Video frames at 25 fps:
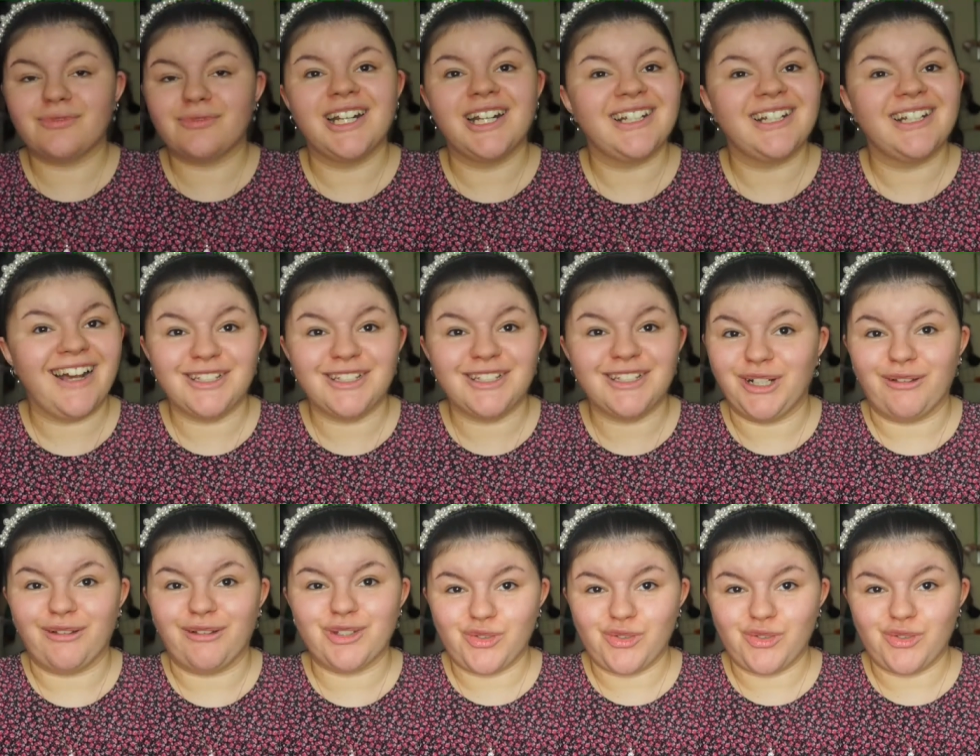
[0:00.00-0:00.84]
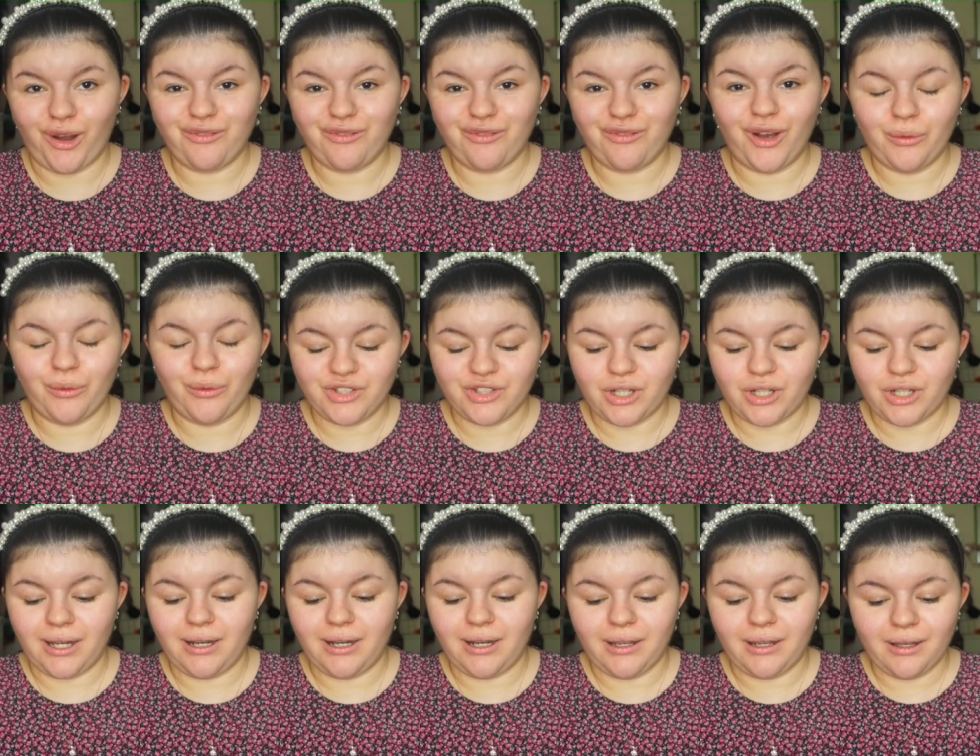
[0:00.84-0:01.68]
I don't have to try far, which I
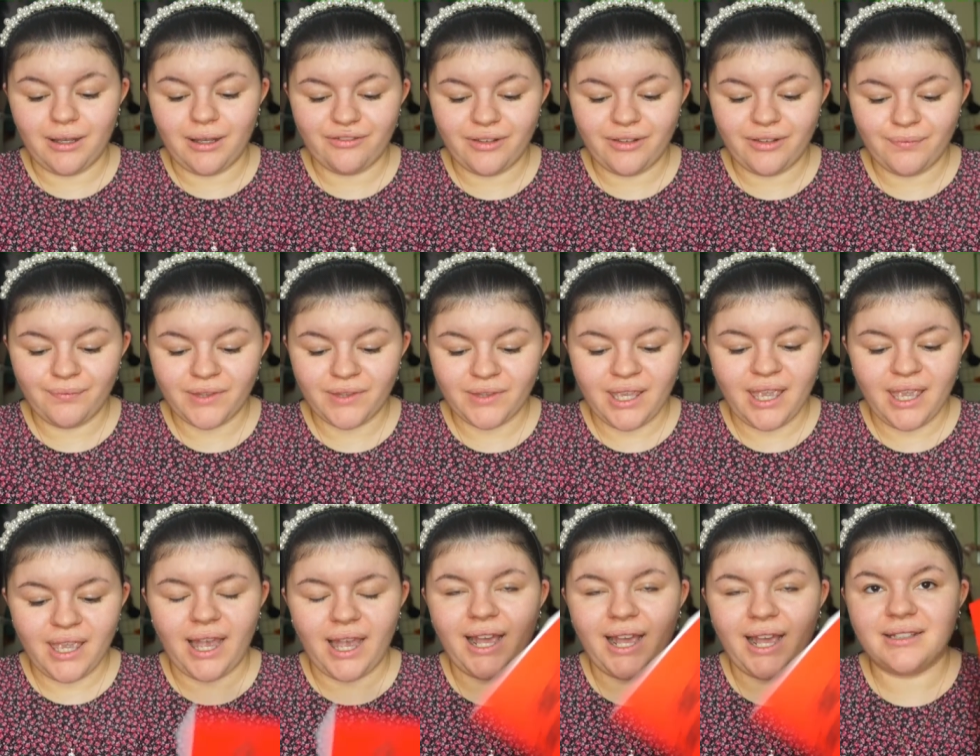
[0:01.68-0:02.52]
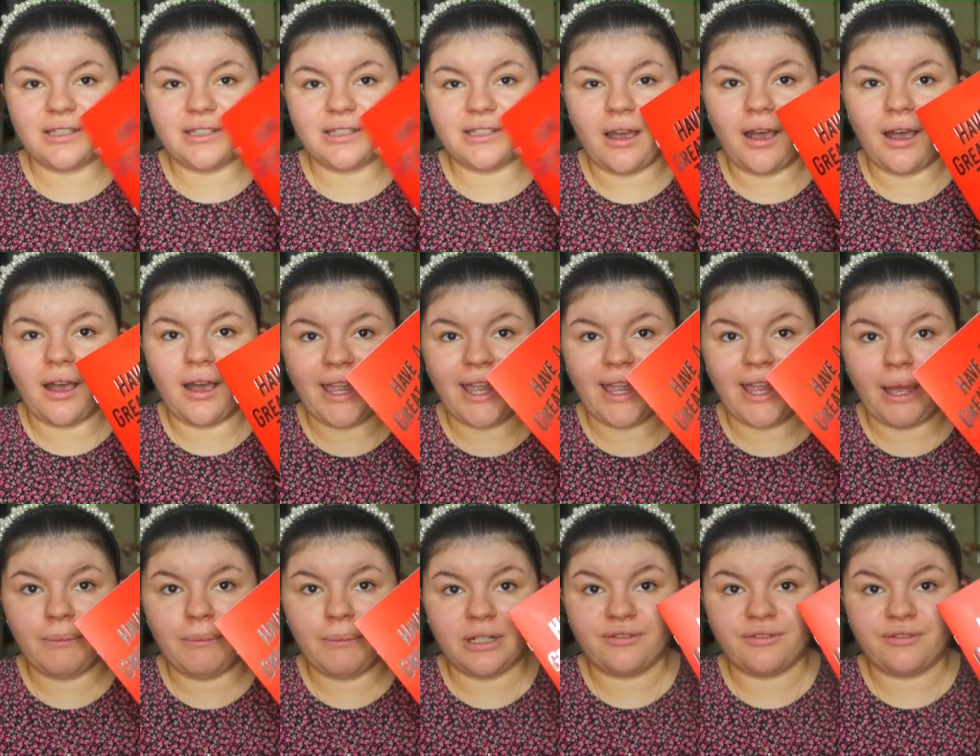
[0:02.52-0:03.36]
love. And I am
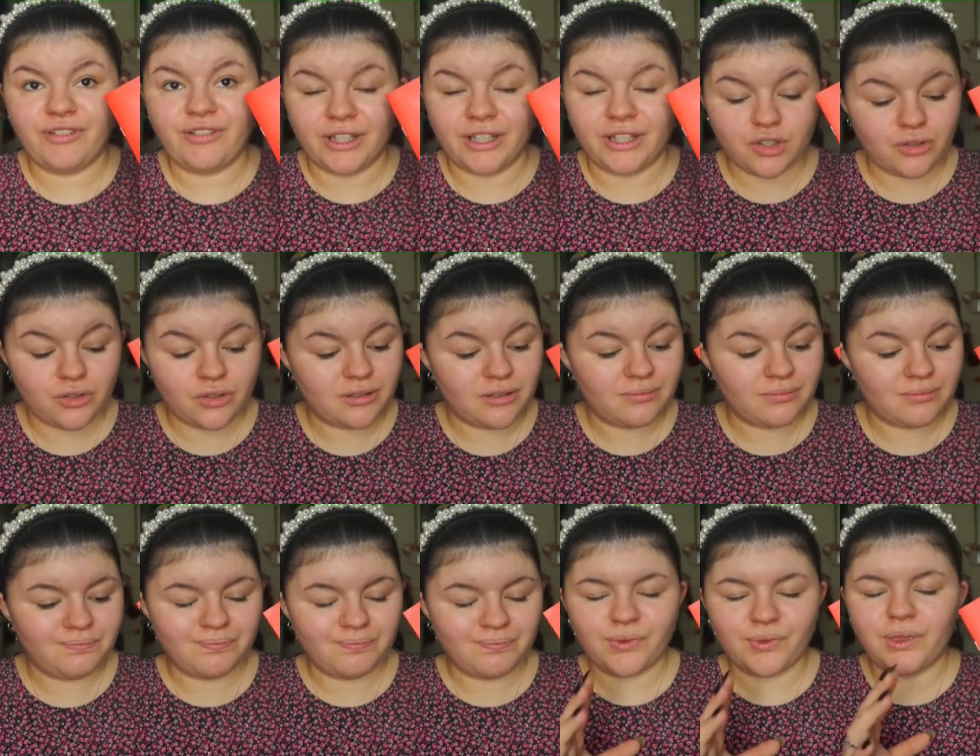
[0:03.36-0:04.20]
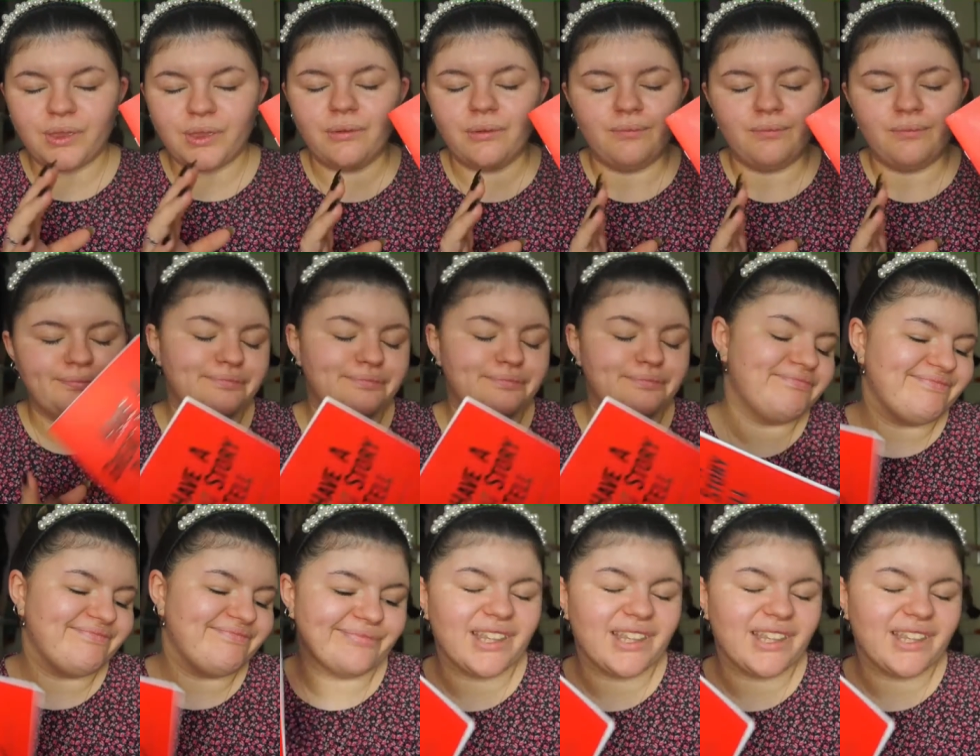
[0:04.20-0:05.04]
an adventurous.
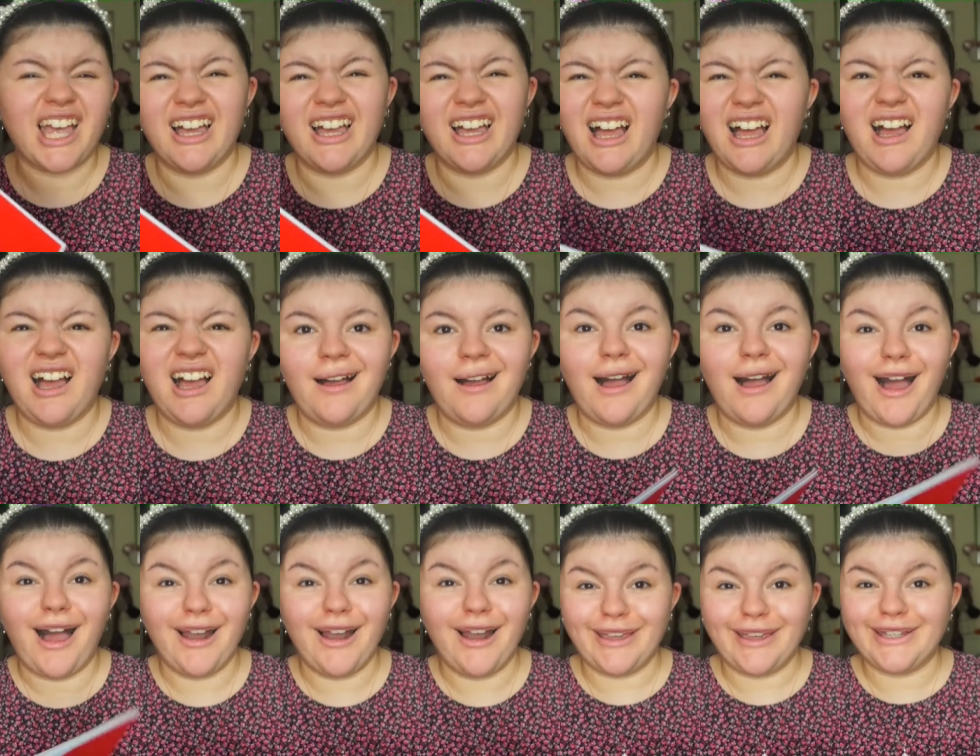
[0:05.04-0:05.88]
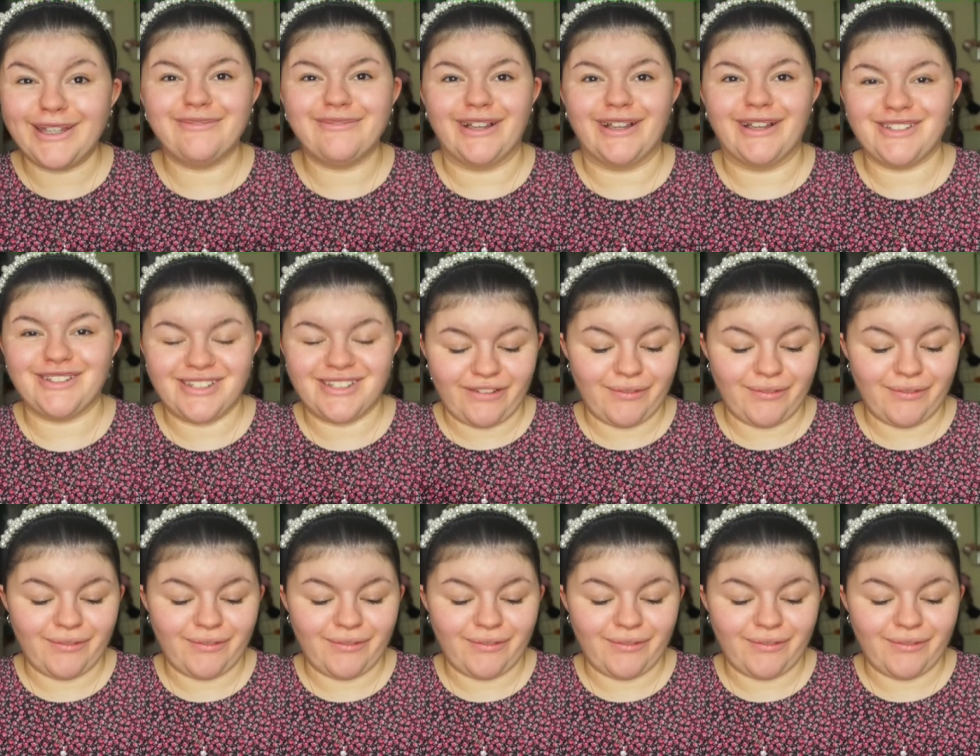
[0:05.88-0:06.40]
Mm, I like adventure stuff.